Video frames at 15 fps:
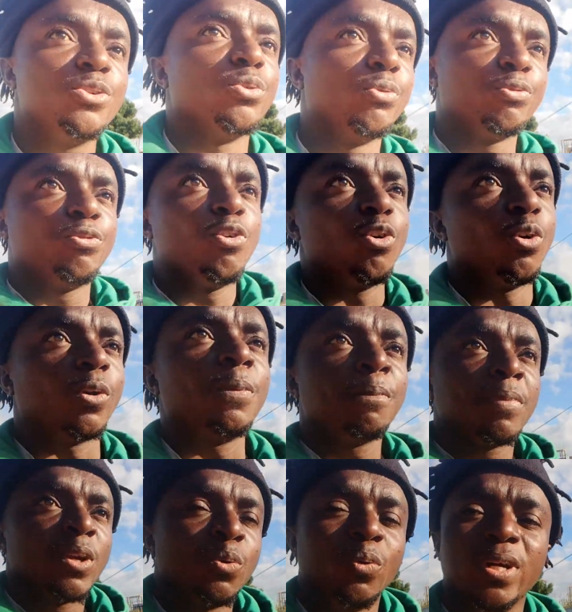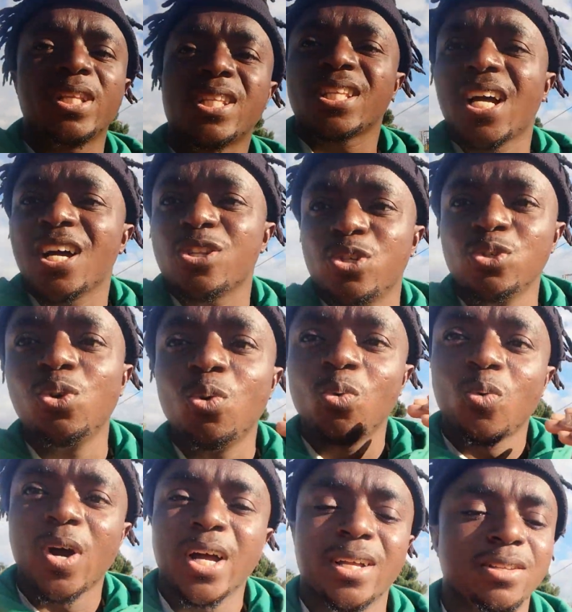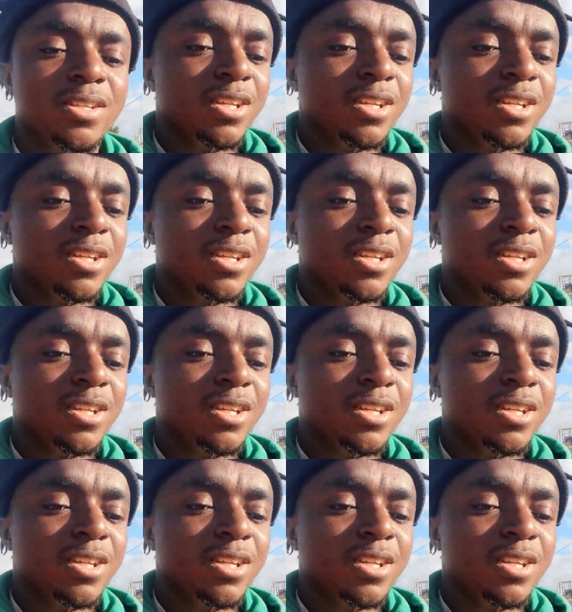you fall without no one